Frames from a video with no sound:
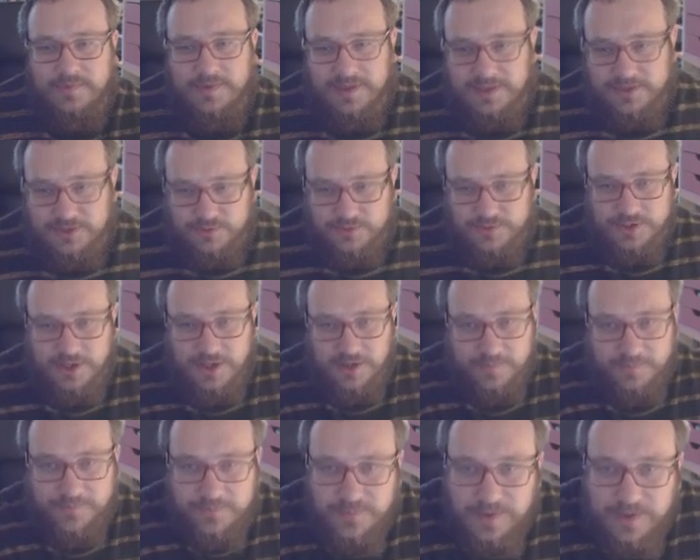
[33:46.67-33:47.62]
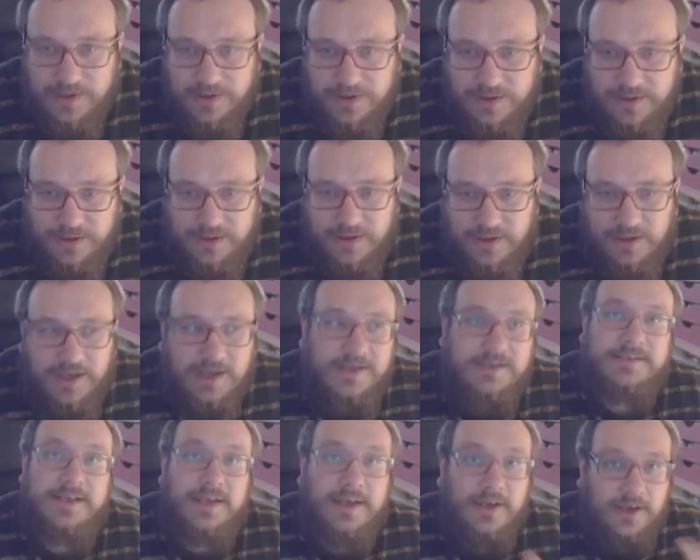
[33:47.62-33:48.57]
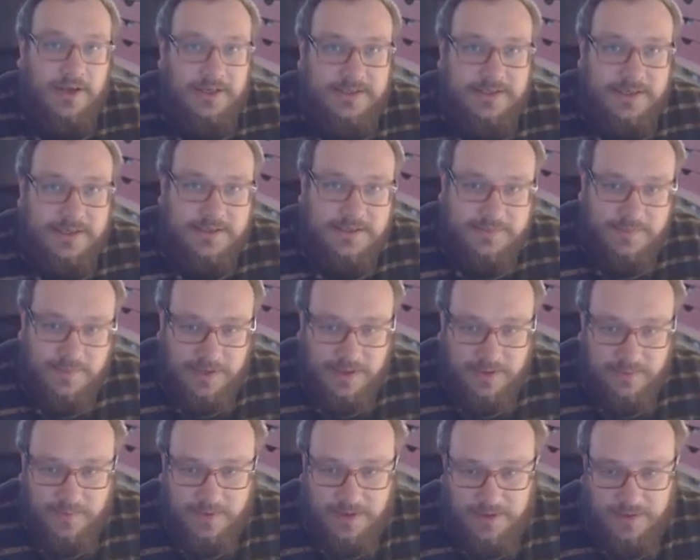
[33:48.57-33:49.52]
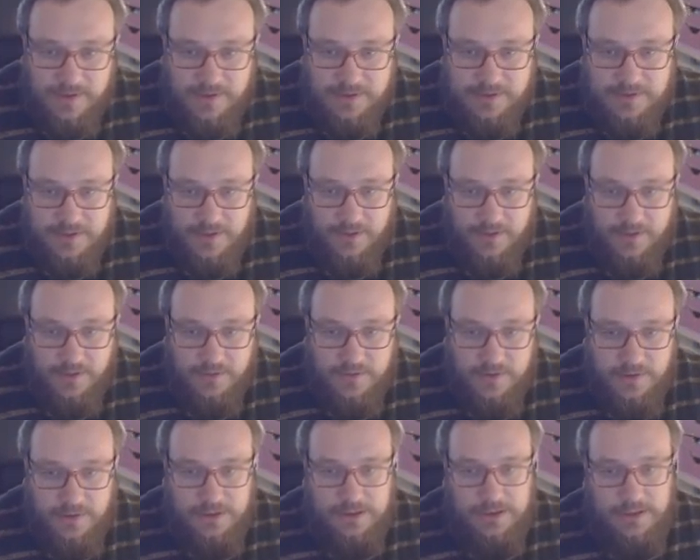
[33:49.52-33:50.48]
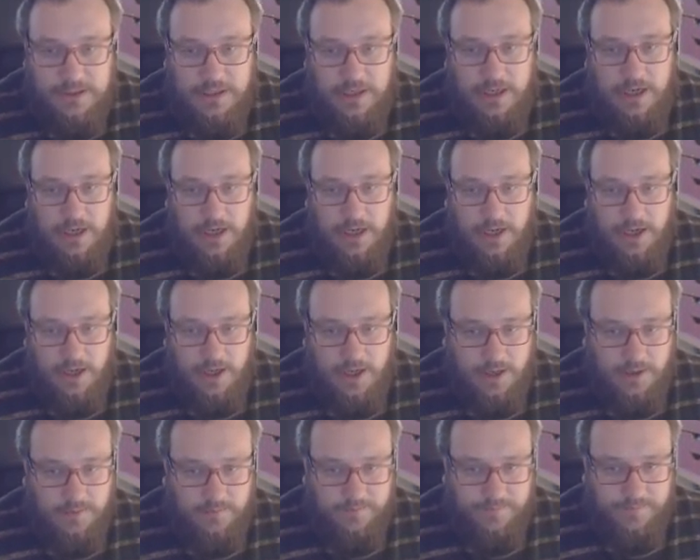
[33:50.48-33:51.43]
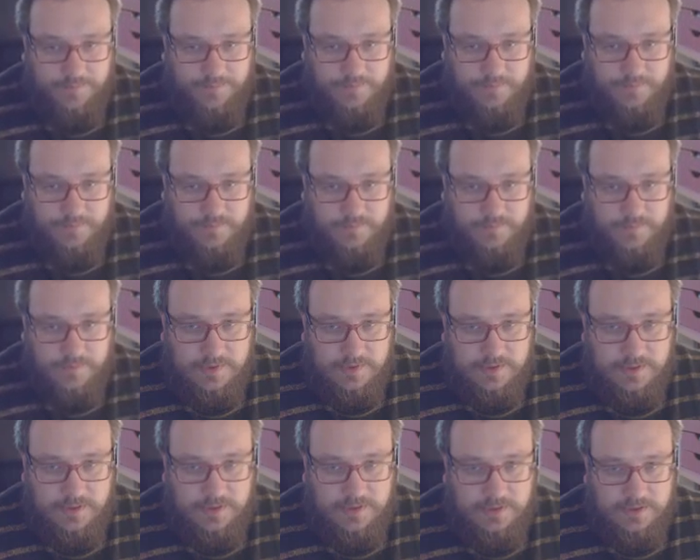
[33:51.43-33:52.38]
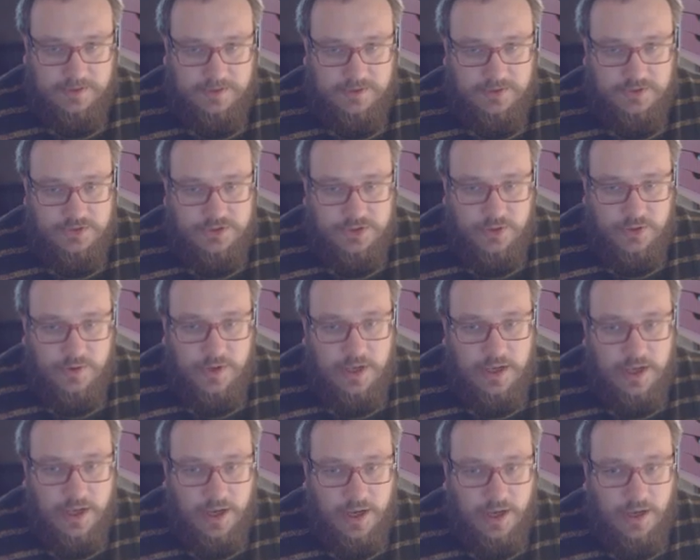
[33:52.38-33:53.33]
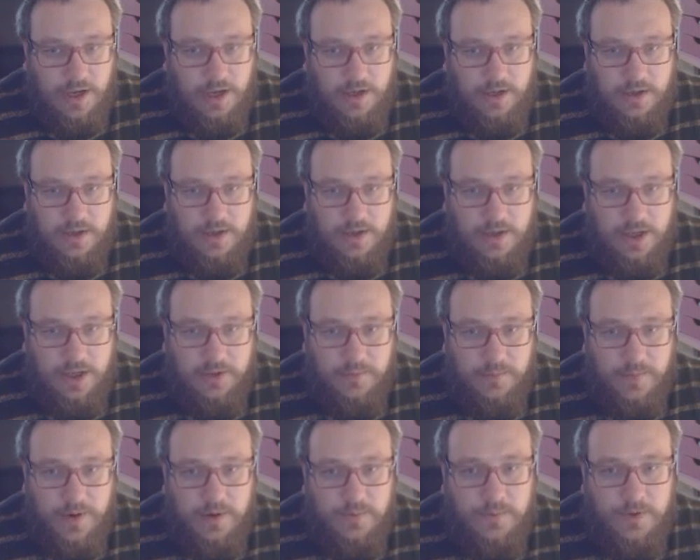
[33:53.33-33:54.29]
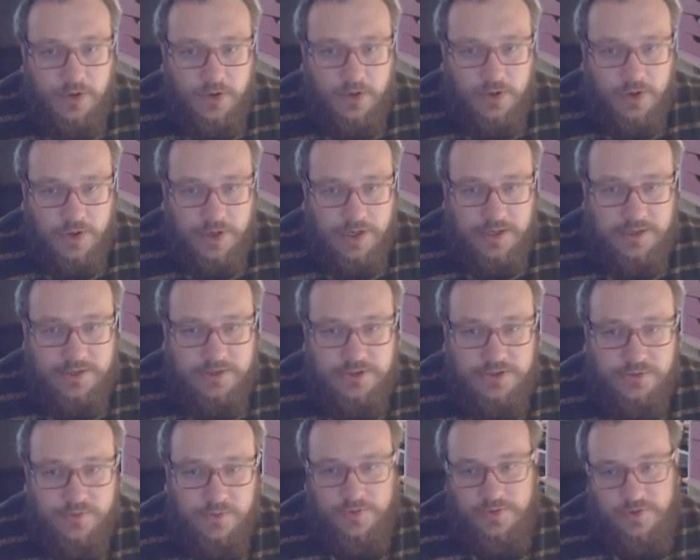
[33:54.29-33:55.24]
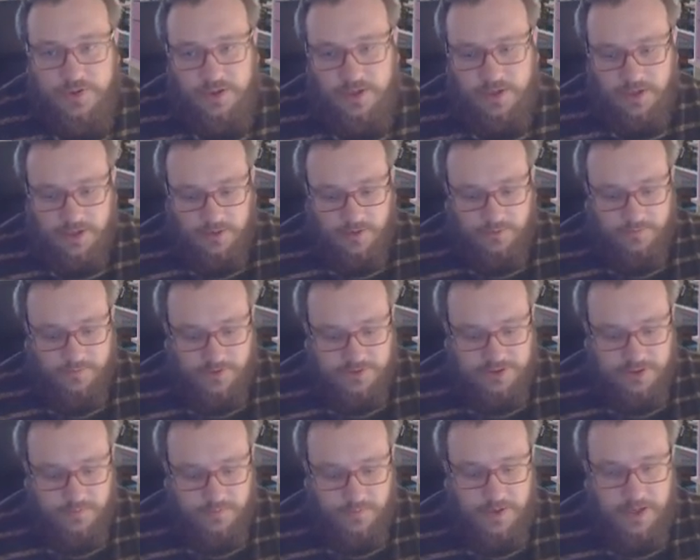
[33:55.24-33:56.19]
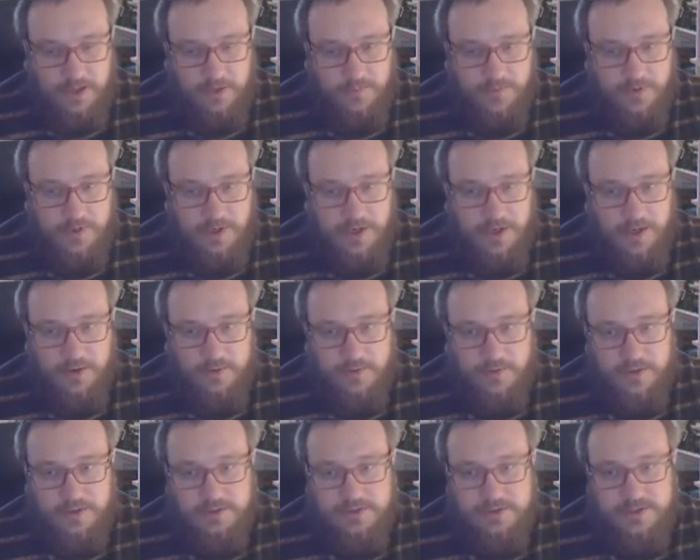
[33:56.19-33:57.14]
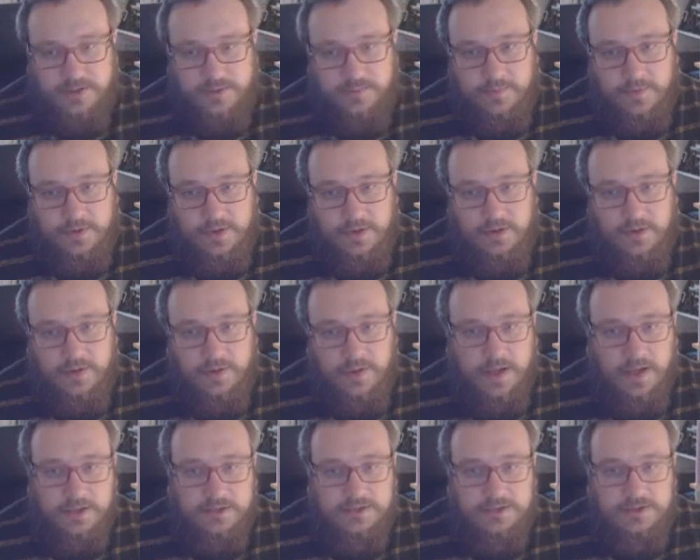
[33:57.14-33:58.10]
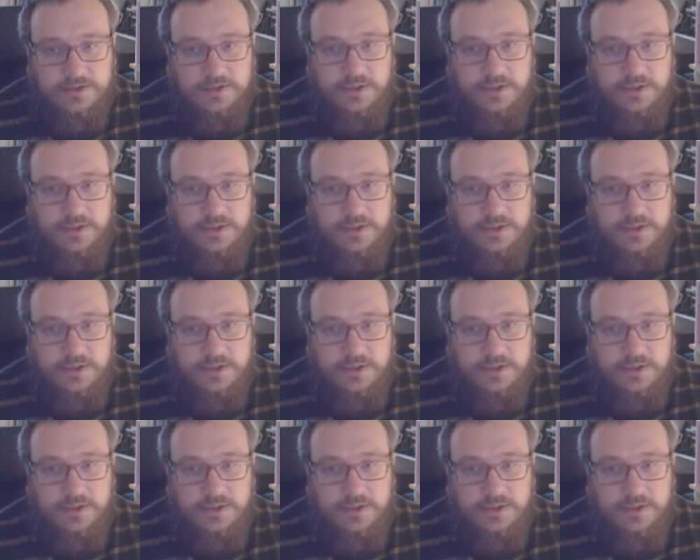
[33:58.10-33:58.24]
that's all to come. Like I say, early days, many things going on. So yeah, at the moment you connect to a thing, and now if I type help now, it'll tell me that